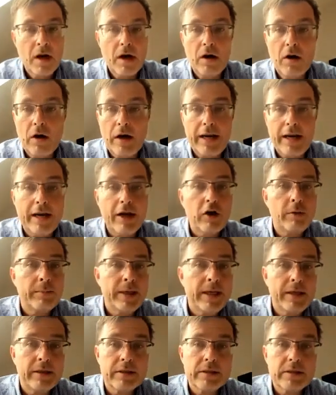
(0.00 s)
Any
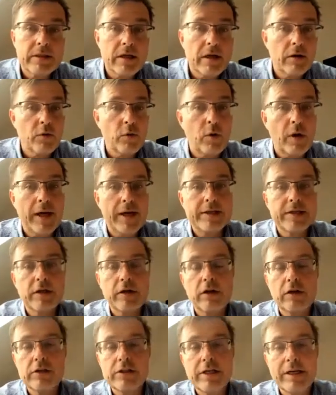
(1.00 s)
comments? How you like the
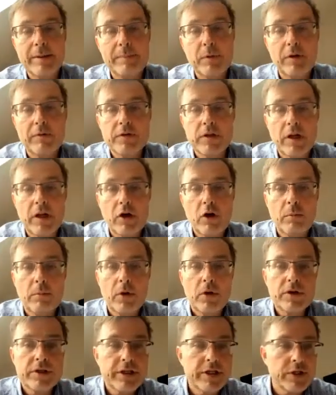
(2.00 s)
concept of the Lego
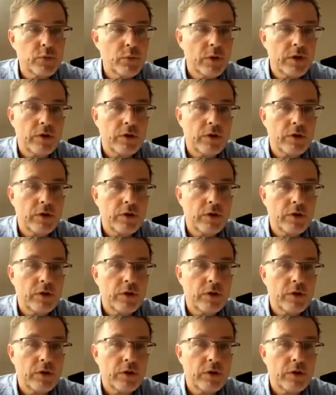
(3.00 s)
boxes?